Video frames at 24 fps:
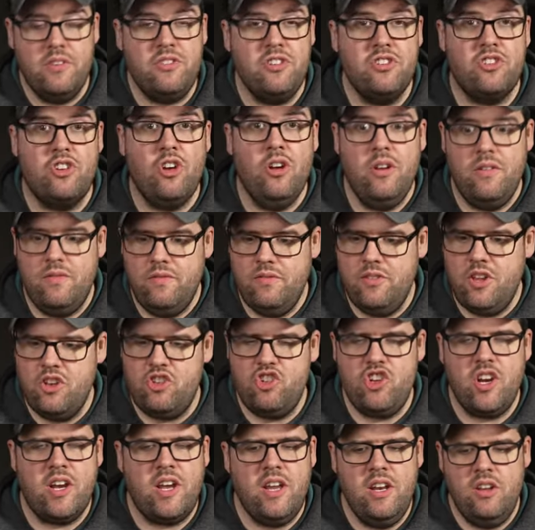This is good. The
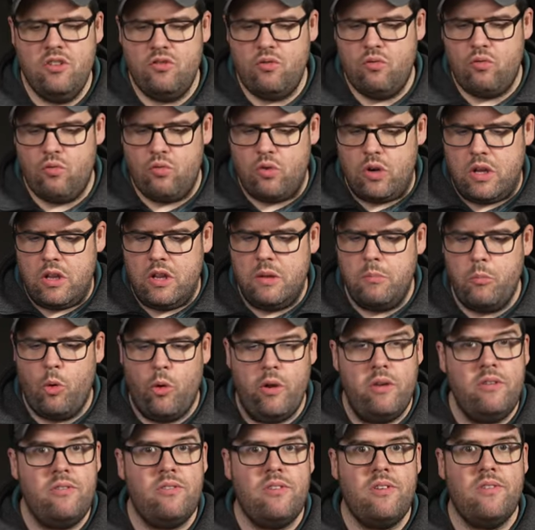chicken is really
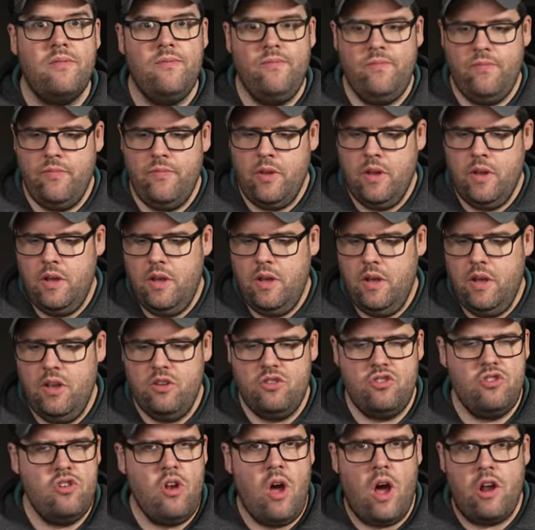moist.
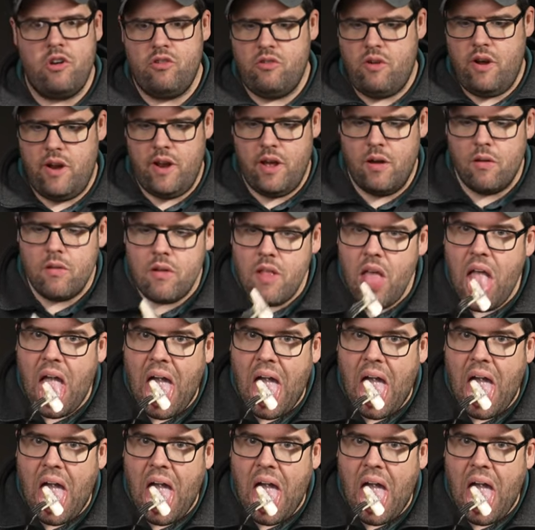It's not dried out.